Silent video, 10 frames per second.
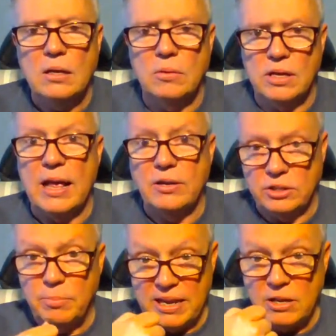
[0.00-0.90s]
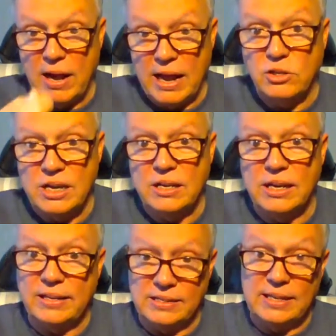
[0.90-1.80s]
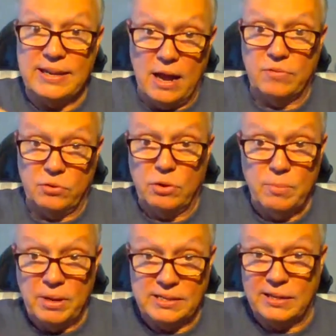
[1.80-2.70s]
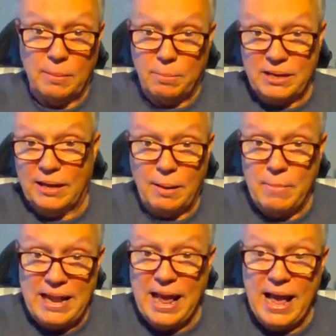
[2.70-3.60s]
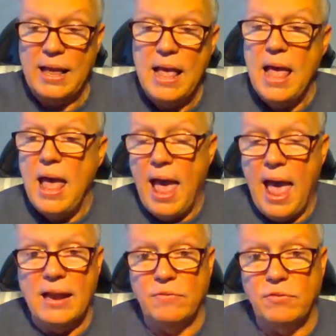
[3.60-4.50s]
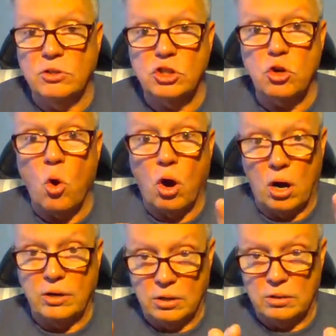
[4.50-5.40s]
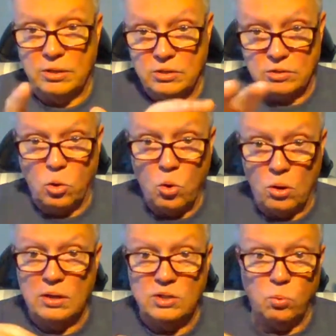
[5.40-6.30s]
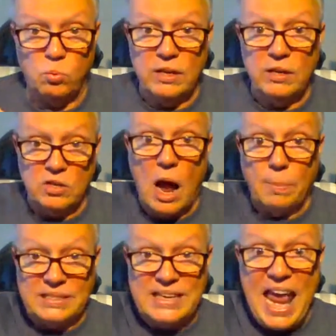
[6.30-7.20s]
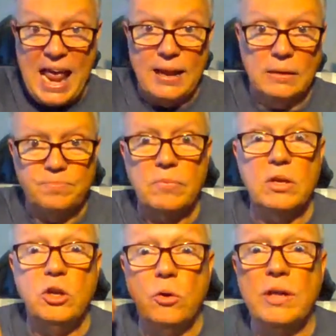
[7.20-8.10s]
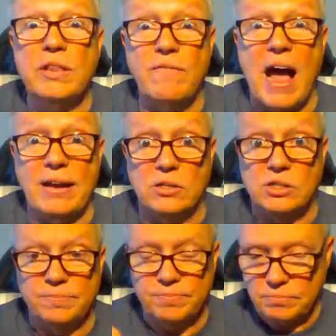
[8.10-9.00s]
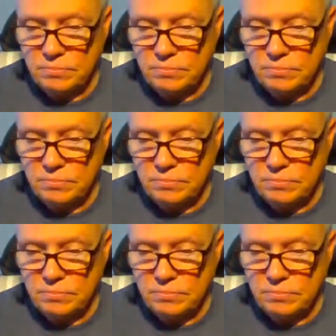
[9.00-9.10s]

you enter, you make your entry, you get to sit down for 3 minutes, hit the button like a maniac. And if your score, your total is in the top 10, you're in the finals.